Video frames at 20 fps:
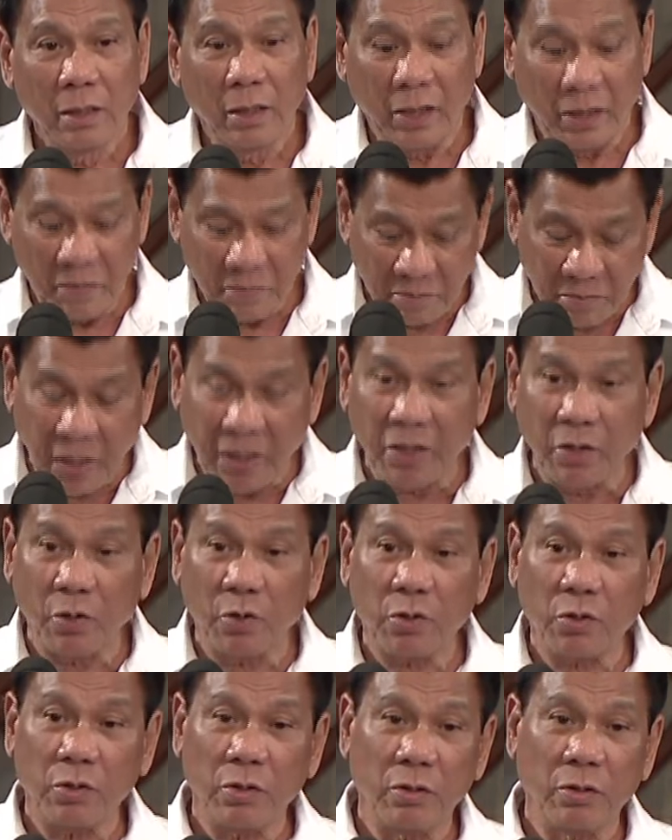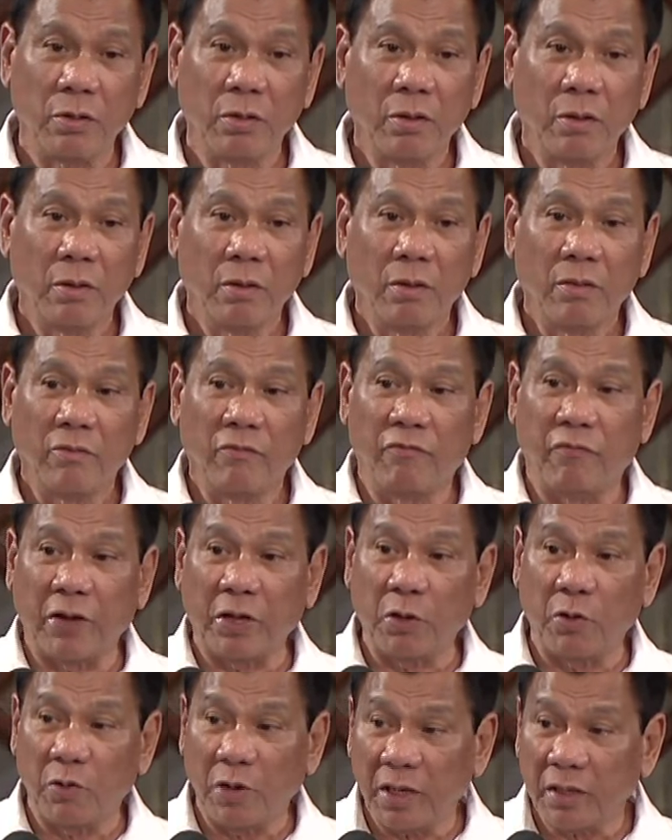A mayor
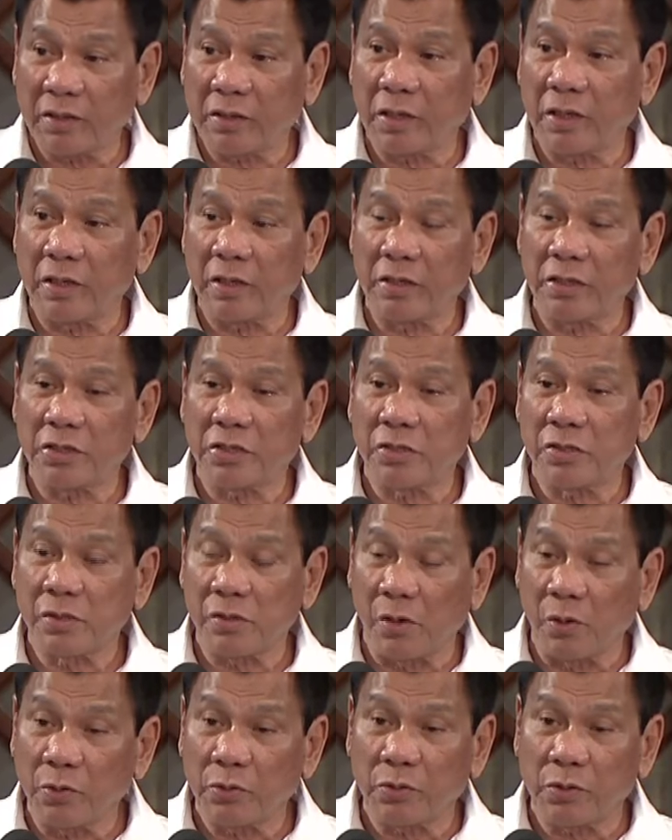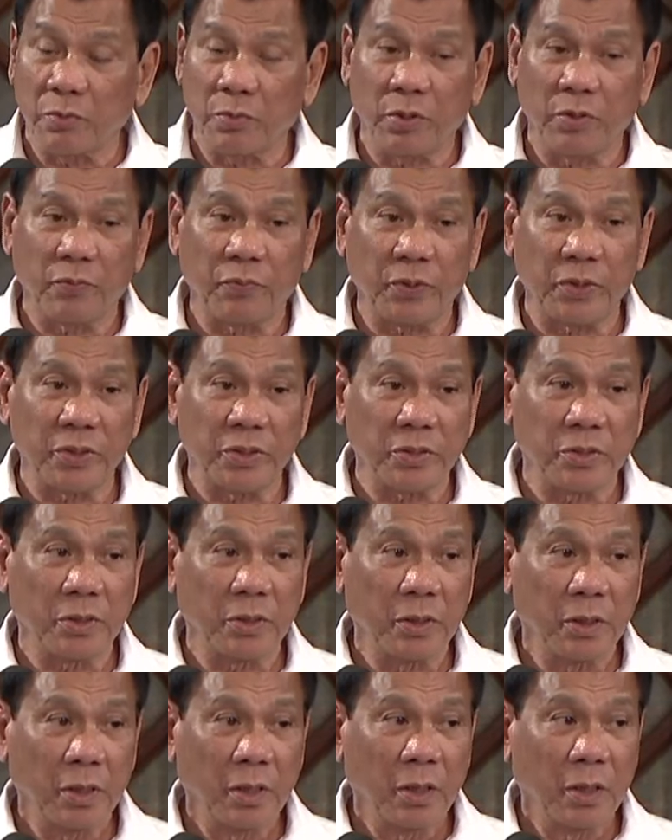violating his oath of office.
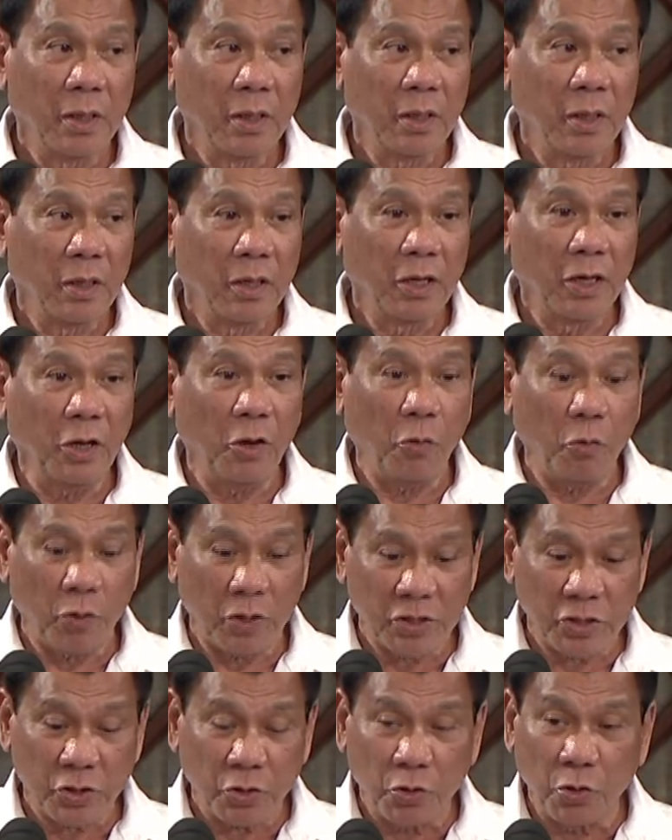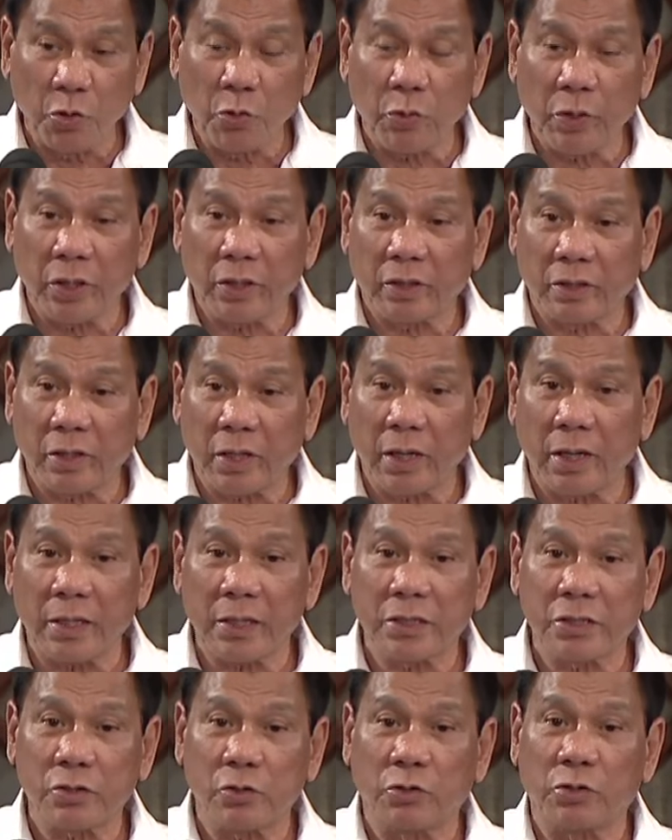He was doing
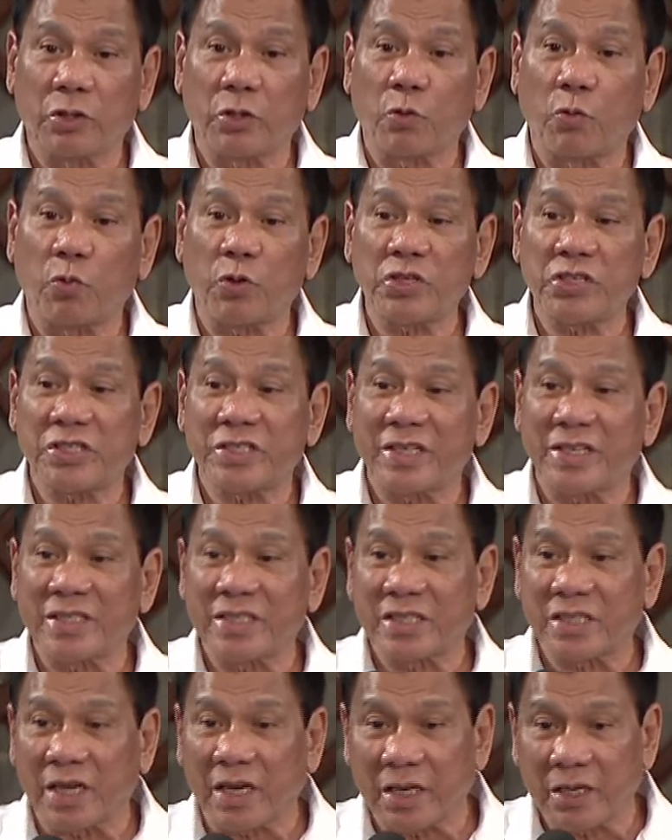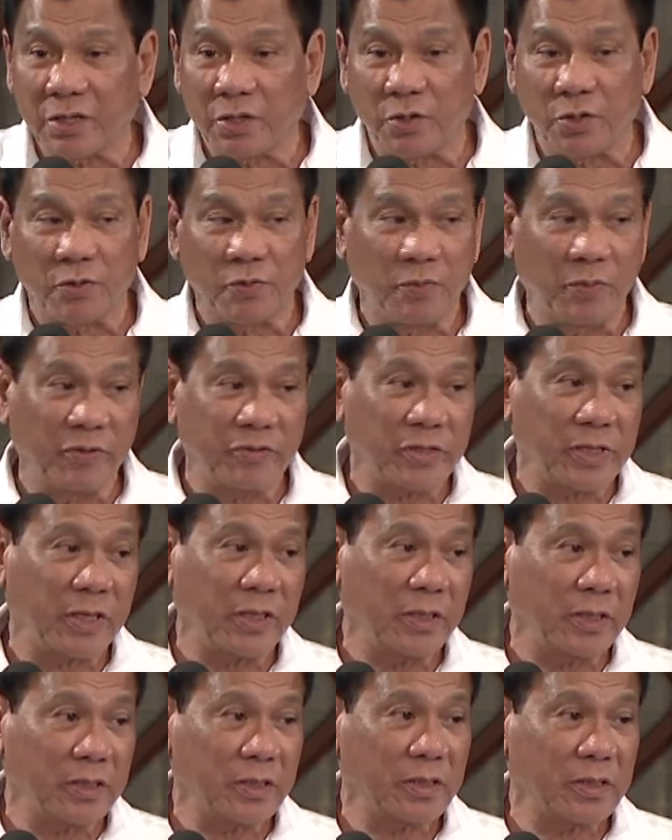drugs on the western side of
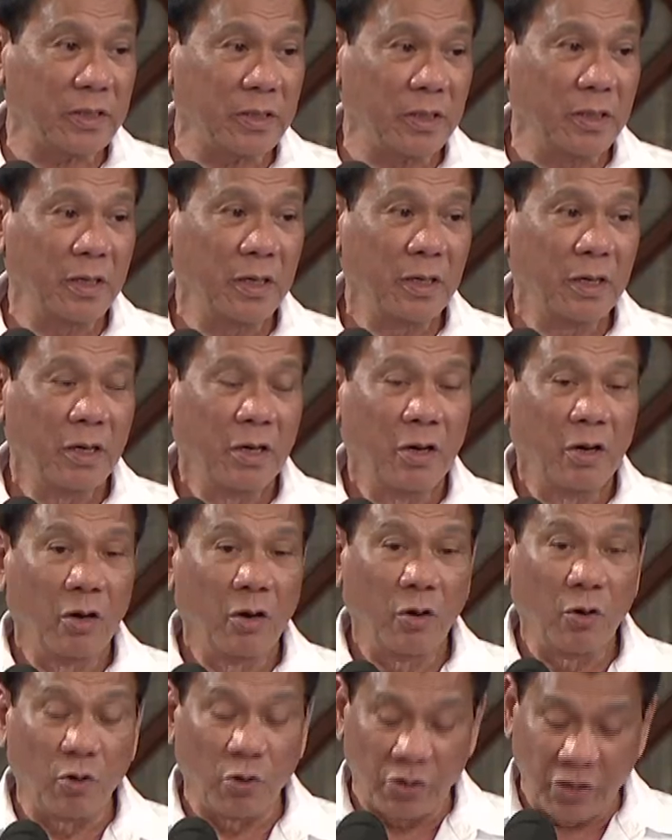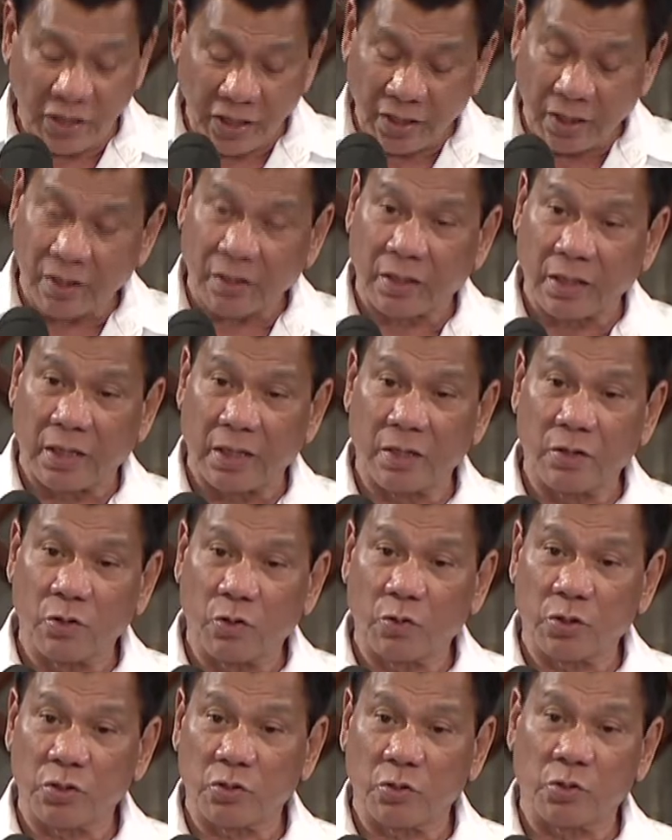Visayas. Odicta,
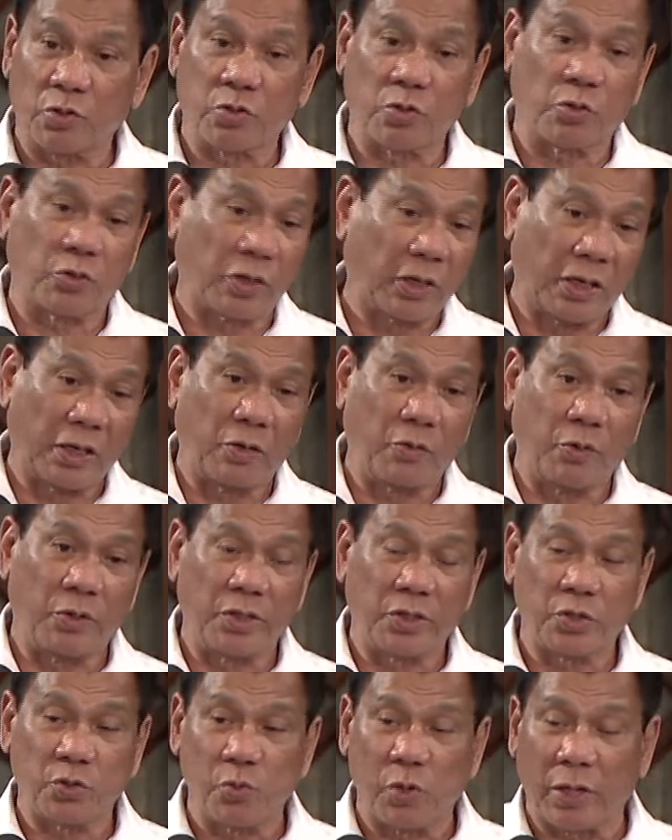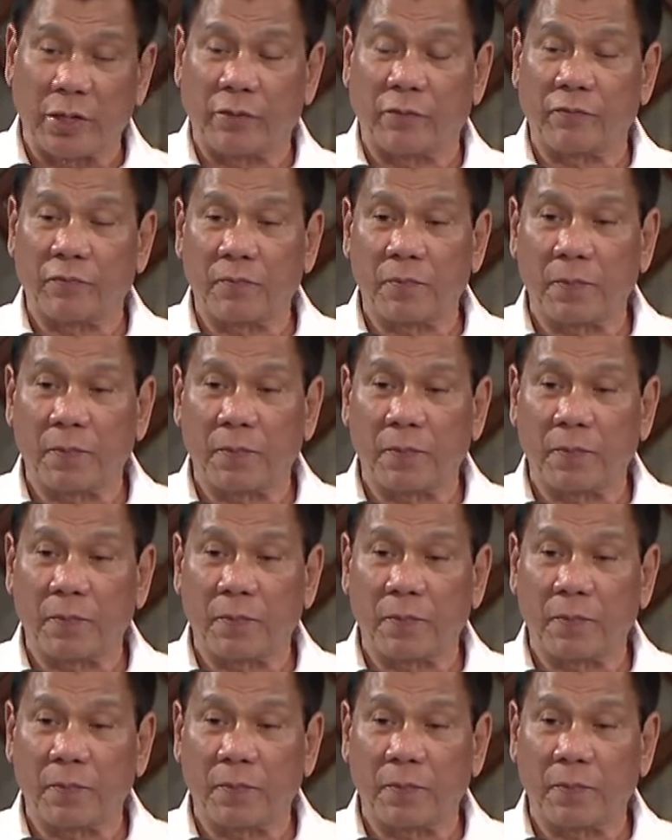who was also killed with his wife